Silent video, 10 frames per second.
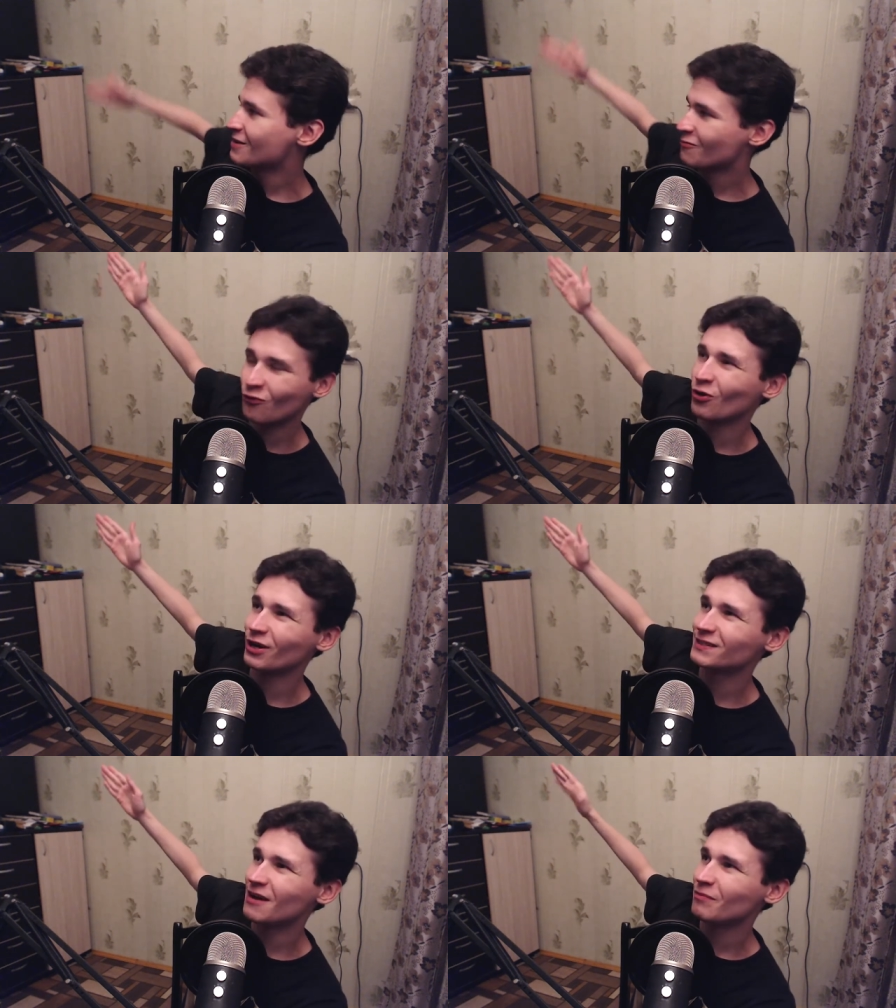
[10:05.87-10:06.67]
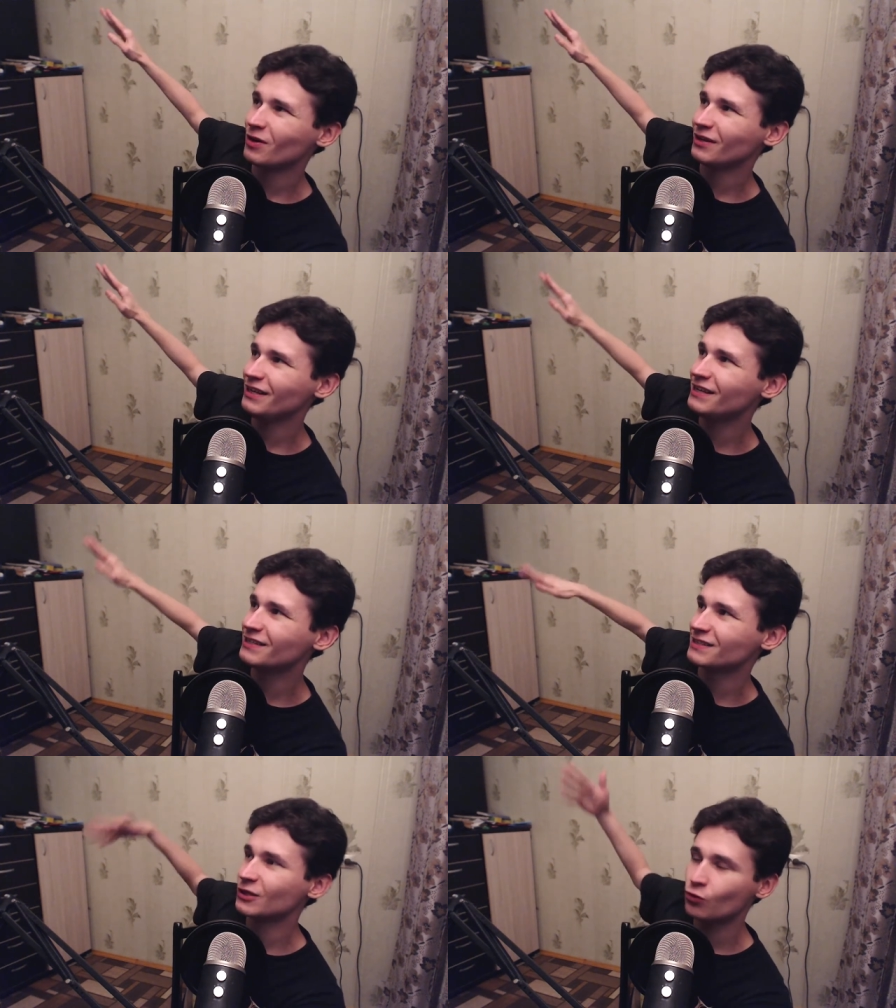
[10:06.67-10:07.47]
for example
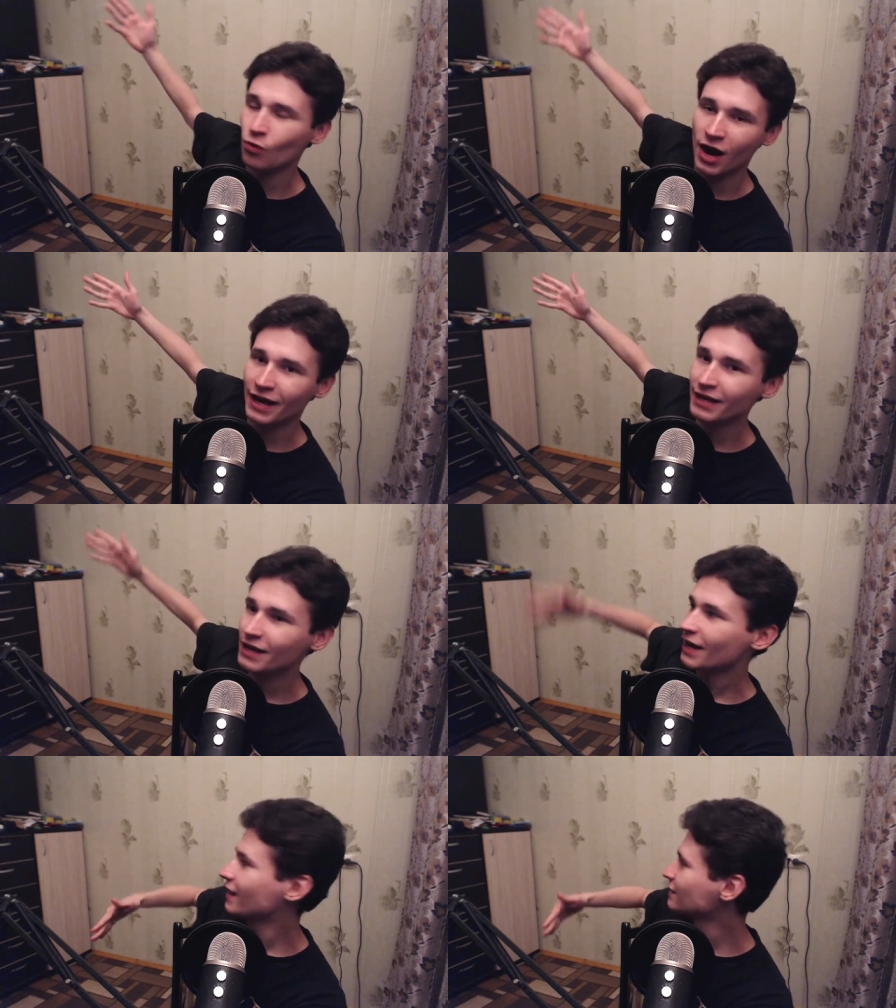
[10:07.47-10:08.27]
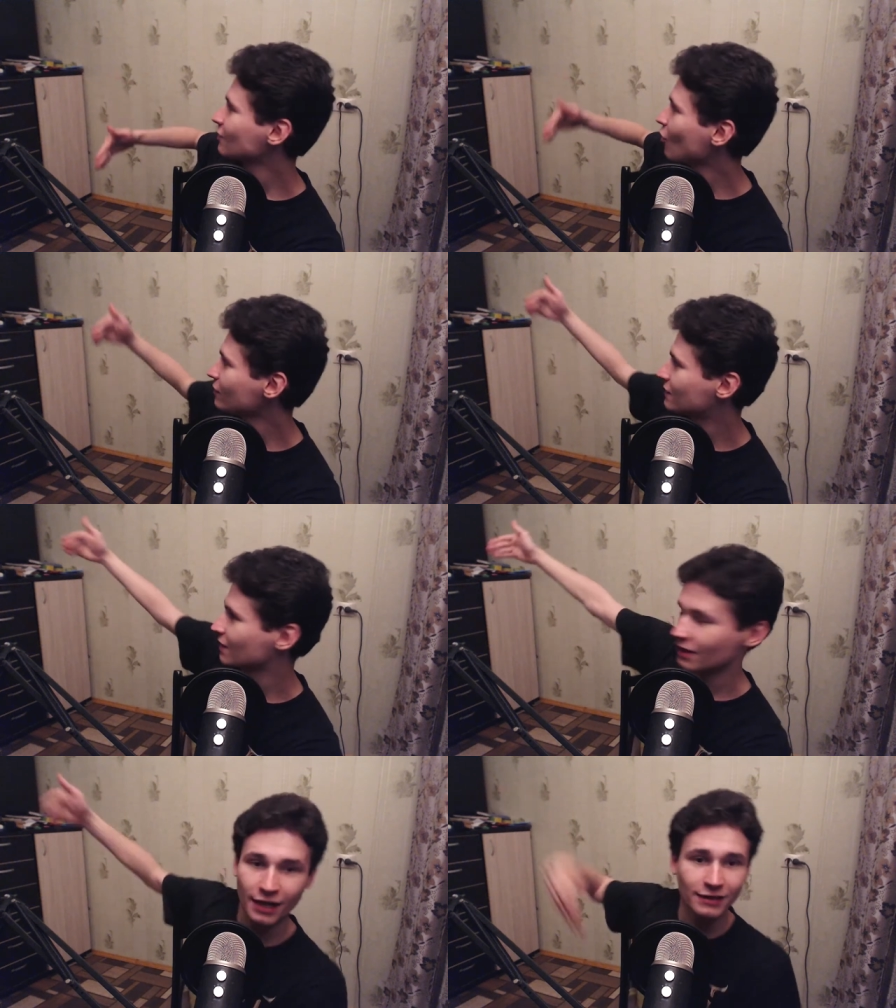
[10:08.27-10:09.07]
x and y and
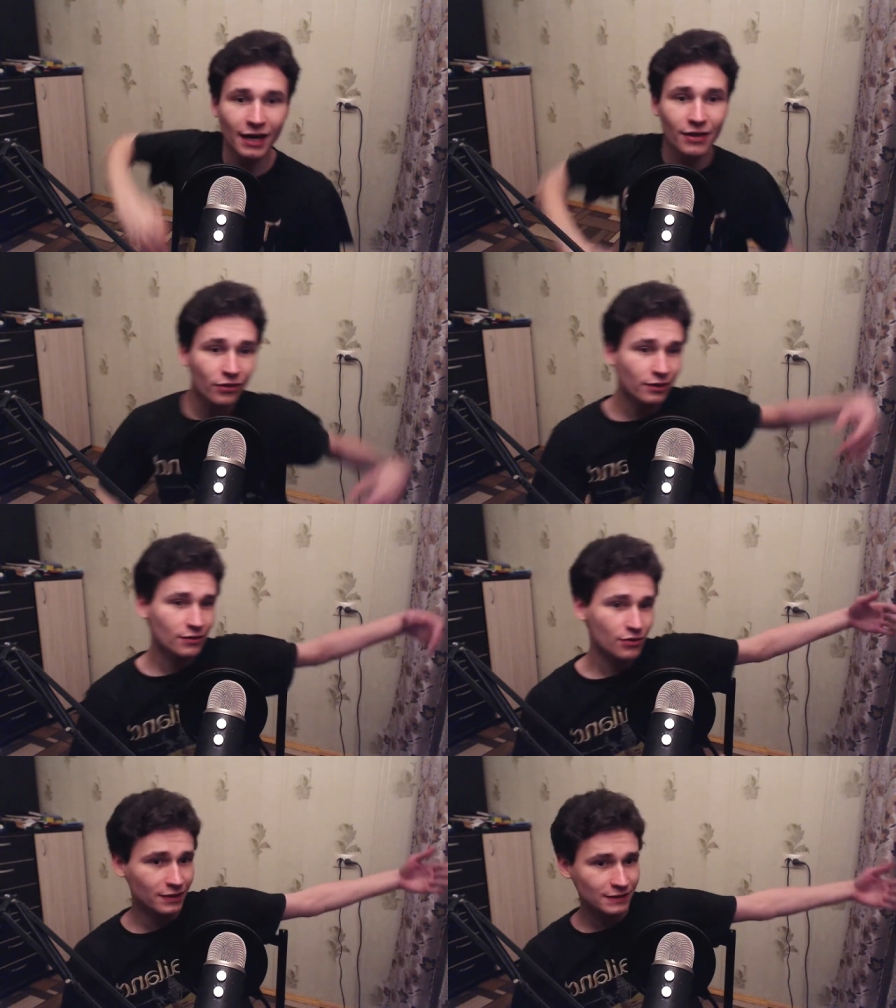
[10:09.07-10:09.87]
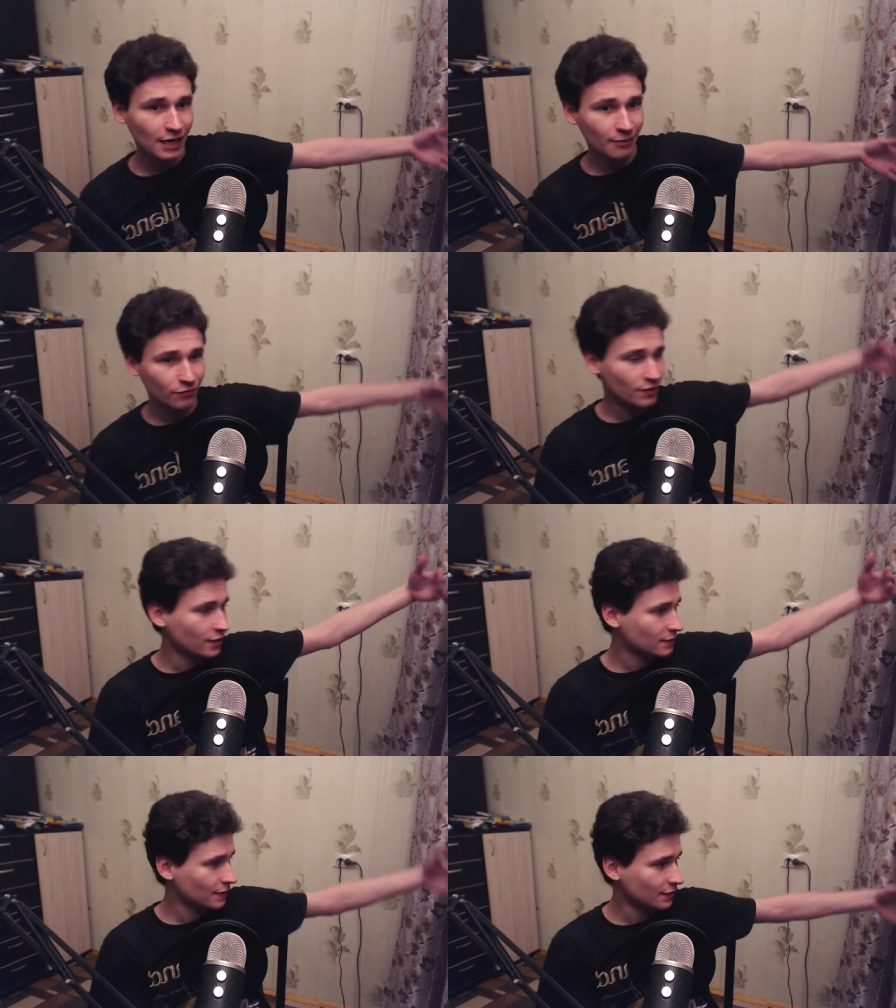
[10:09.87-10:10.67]
also another this type of
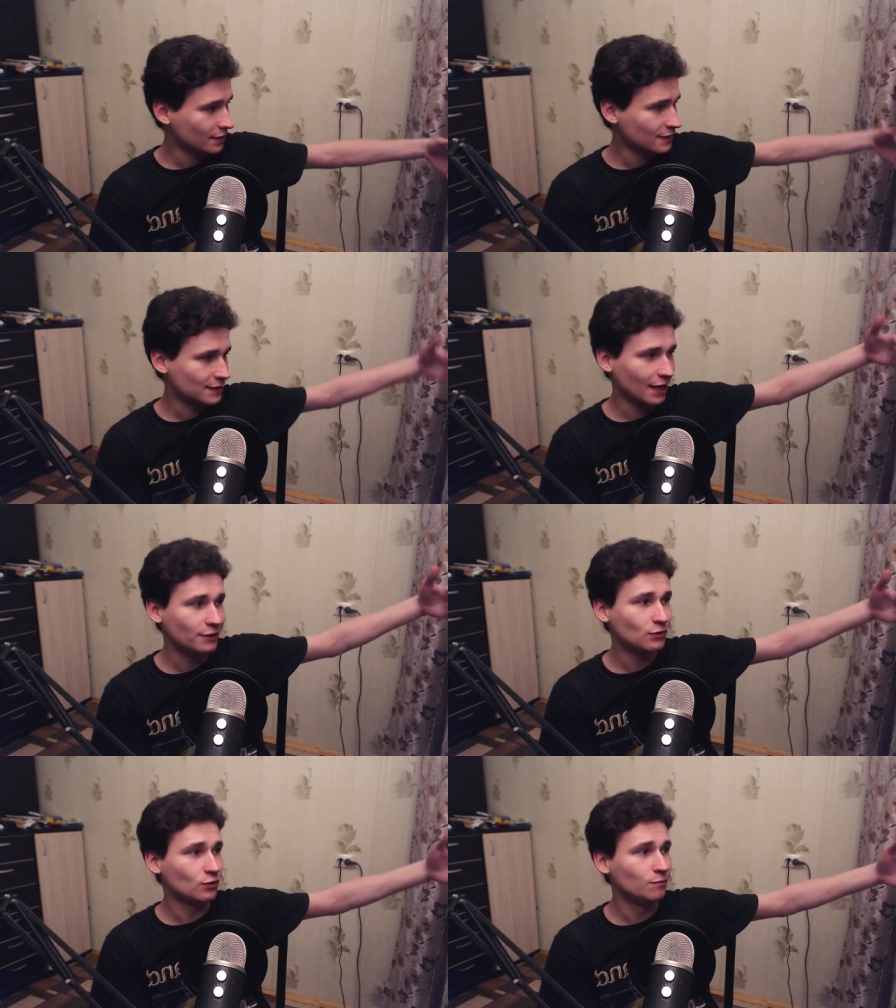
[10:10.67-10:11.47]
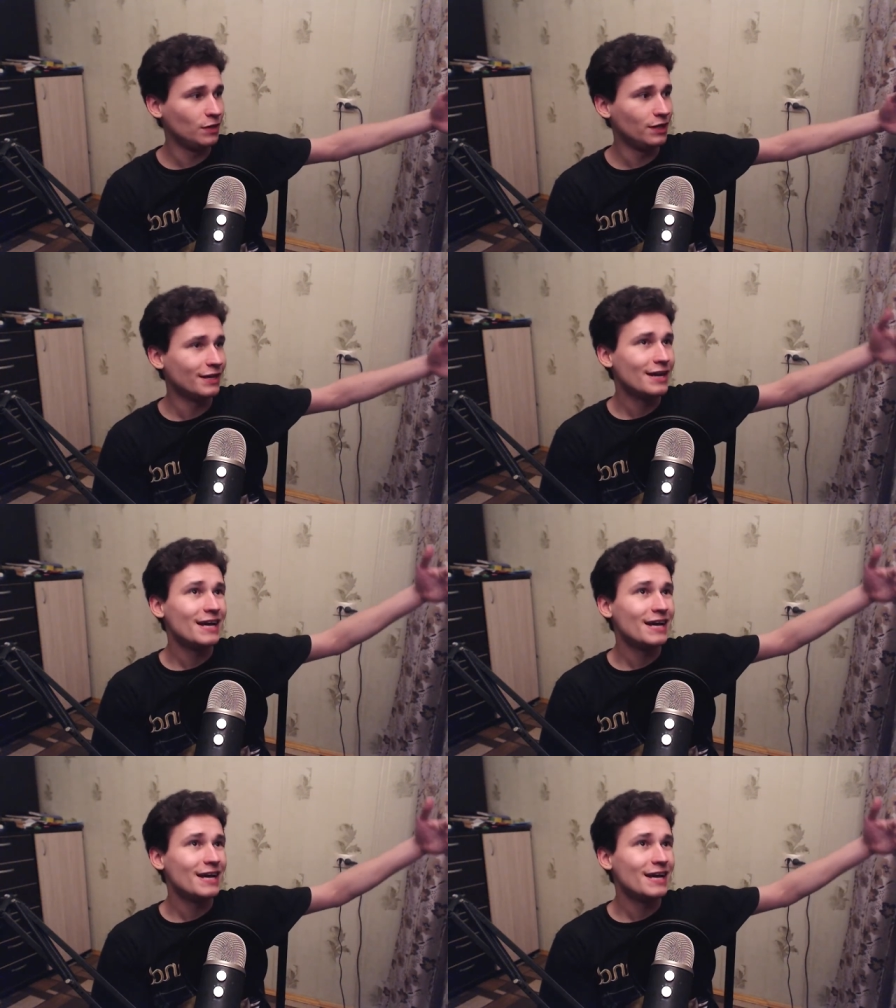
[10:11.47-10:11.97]
things it is it could be